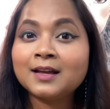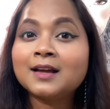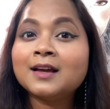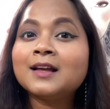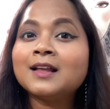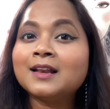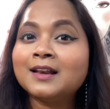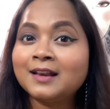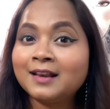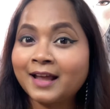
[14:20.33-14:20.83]

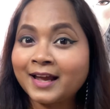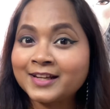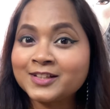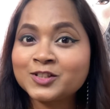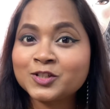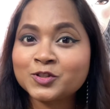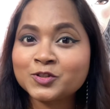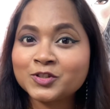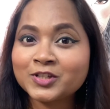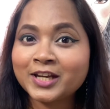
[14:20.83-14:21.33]
lighter
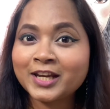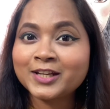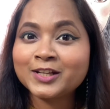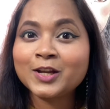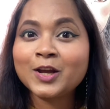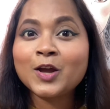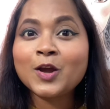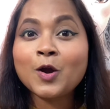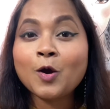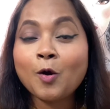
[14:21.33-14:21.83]
shade
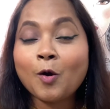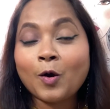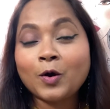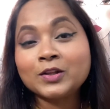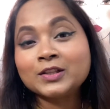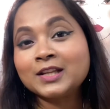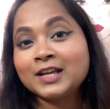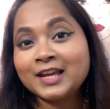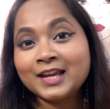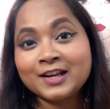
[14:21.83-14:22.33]
on
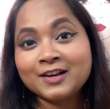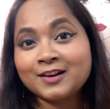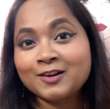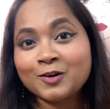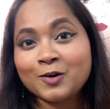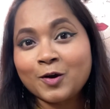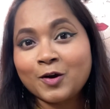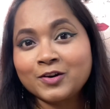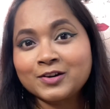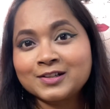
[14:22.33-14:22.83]
the inner
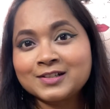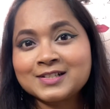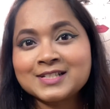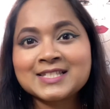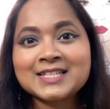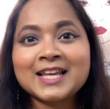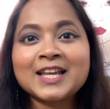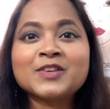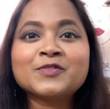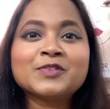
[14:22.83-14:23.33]
corners,
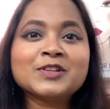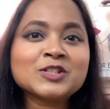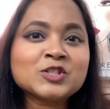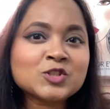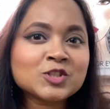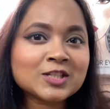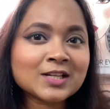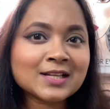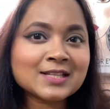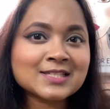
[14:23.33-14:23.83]
it will
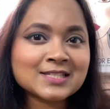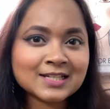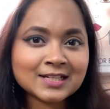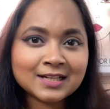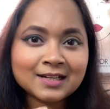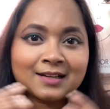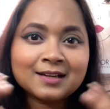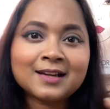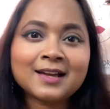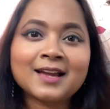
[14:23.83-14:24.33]
just
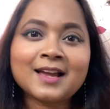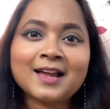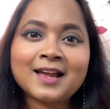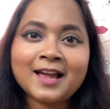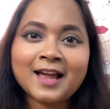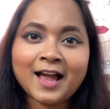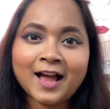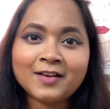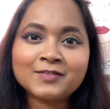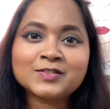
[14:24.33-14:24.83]

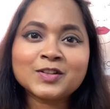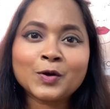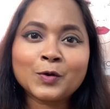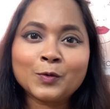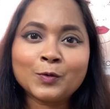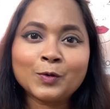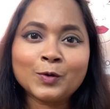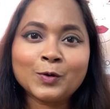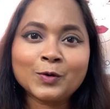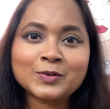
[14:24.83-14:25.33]
have the whole
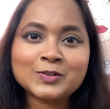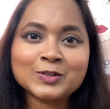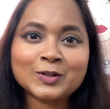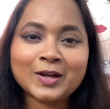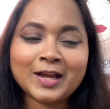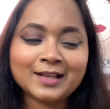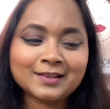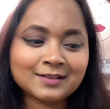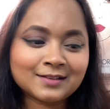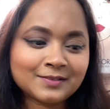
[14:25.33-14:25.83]
look
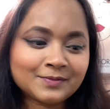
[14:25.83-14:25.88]
together.